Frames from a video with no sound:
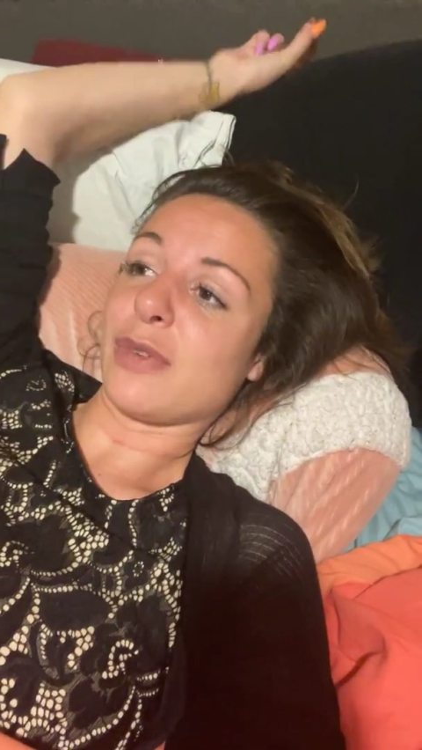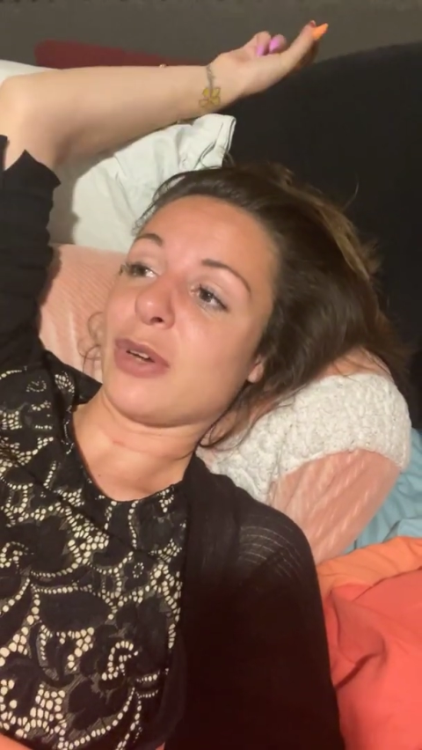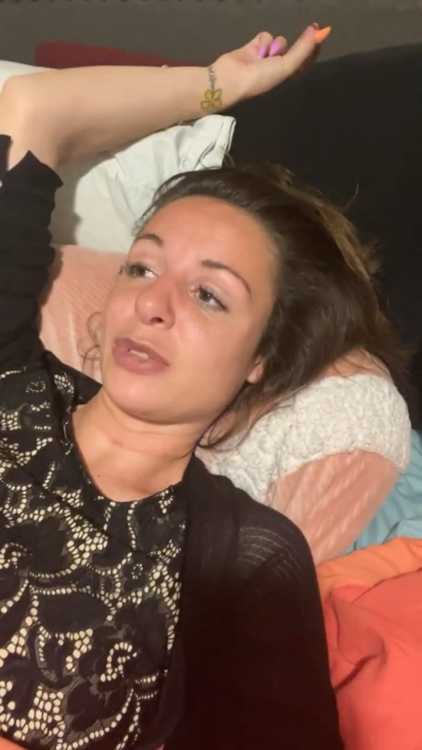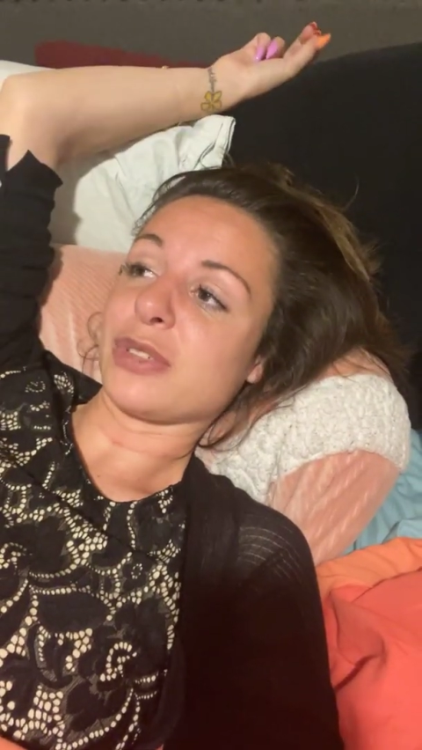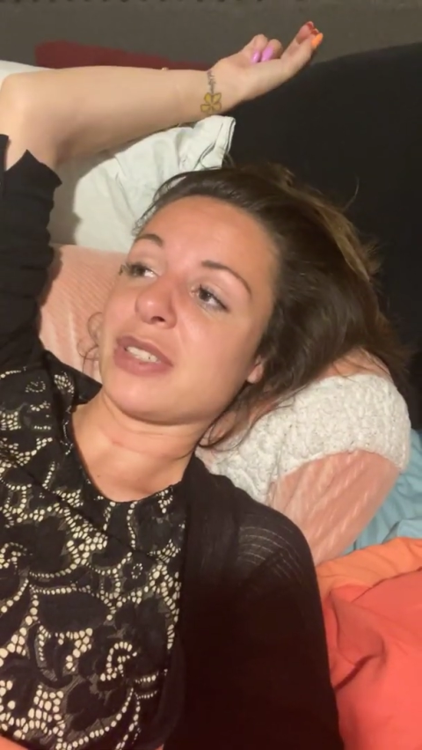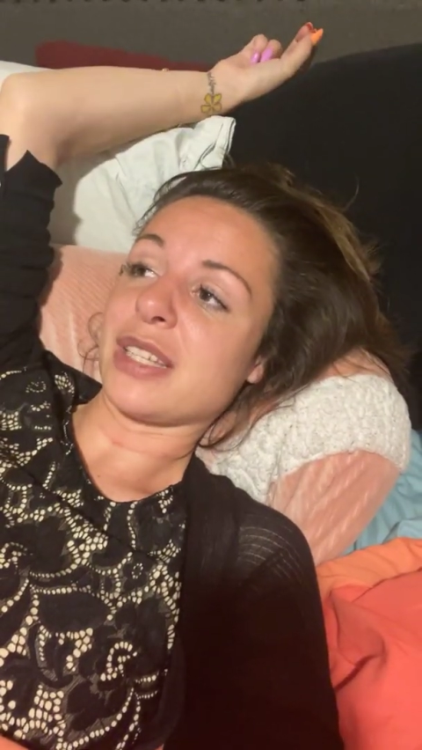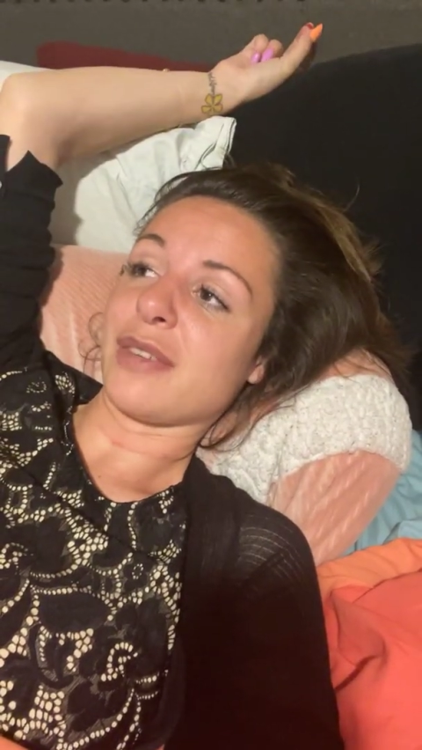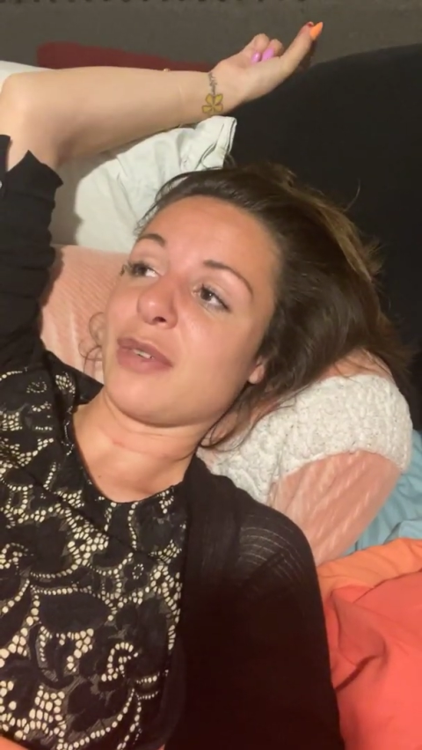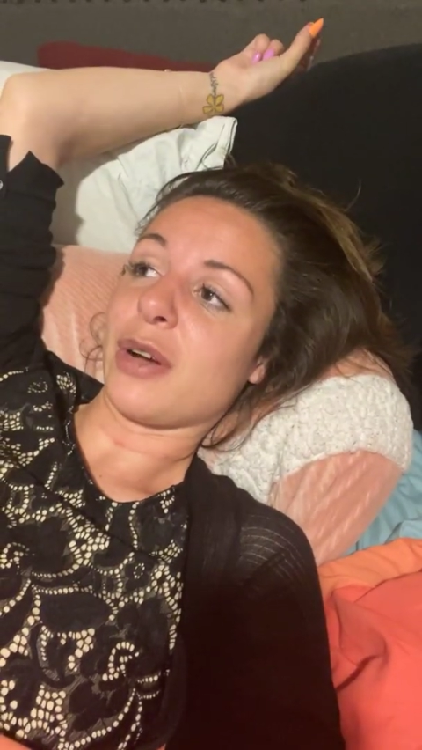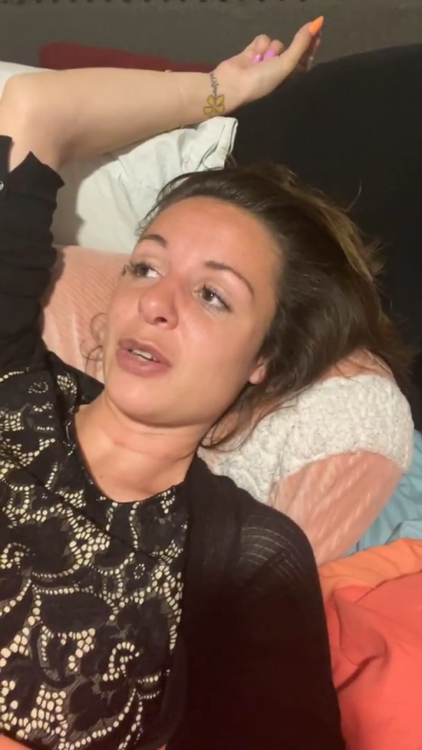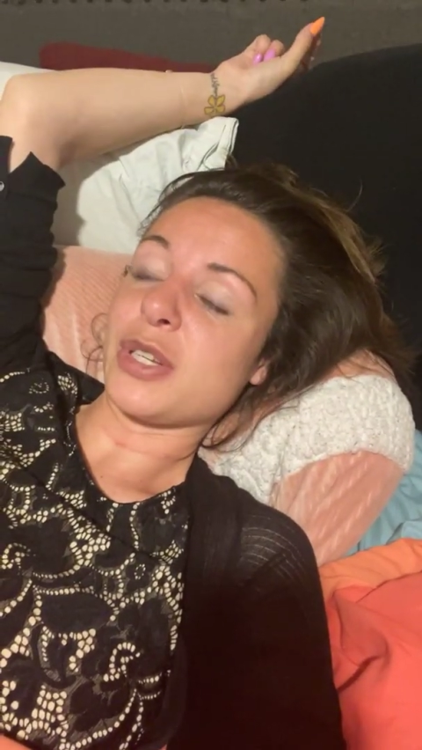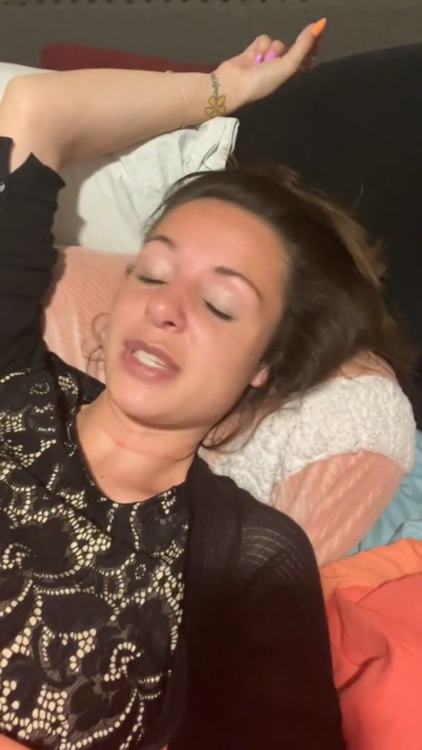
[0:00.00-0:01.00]
of altered state
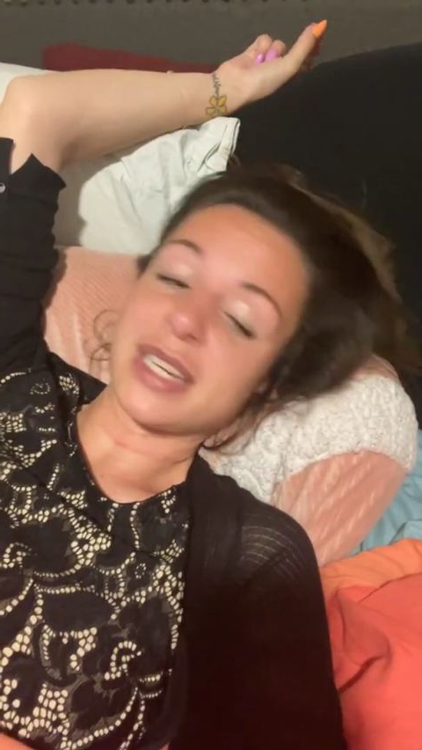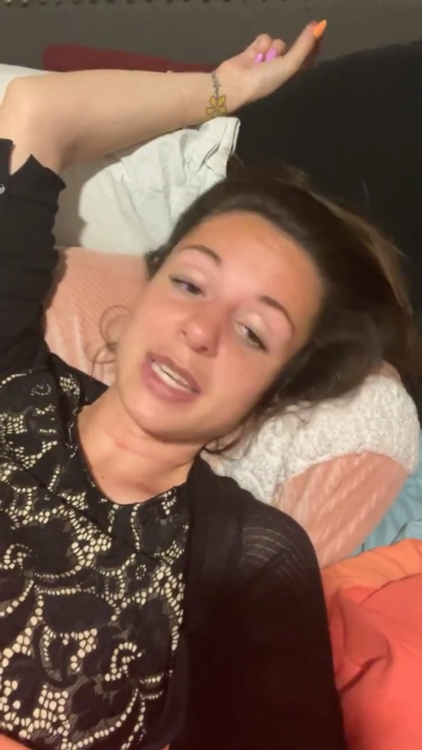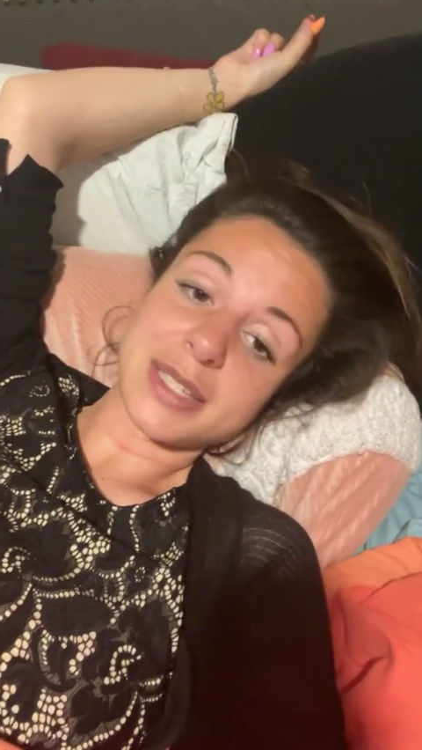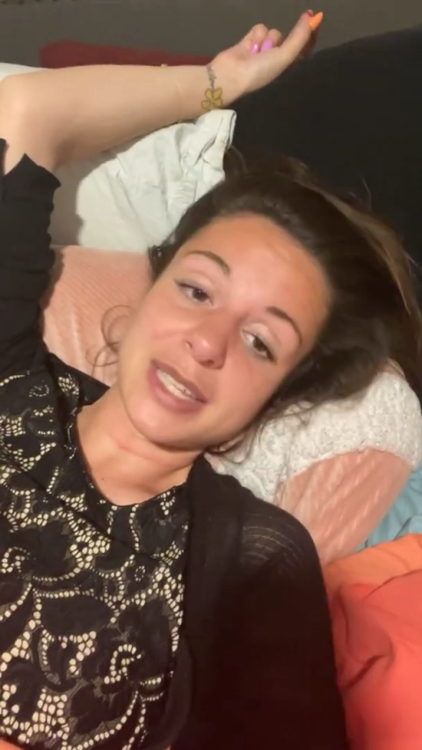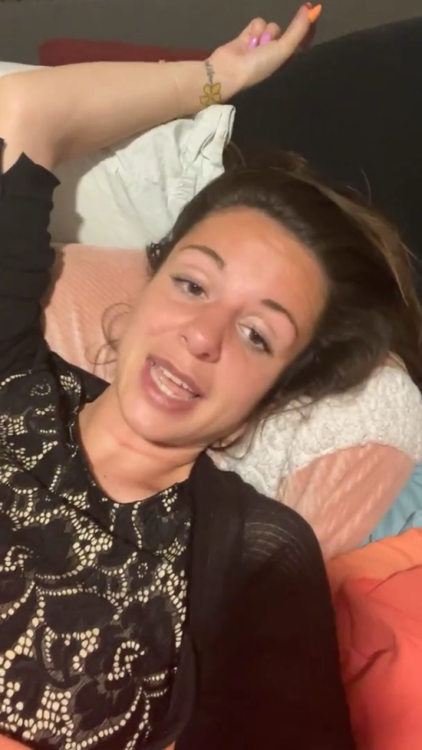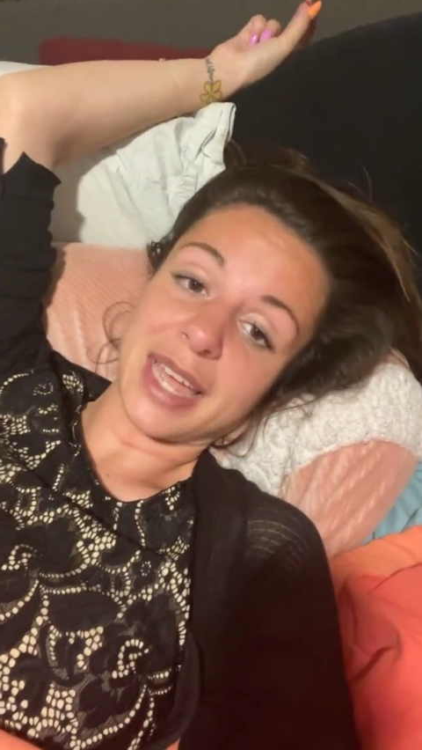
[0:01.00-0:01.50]
of consciousness.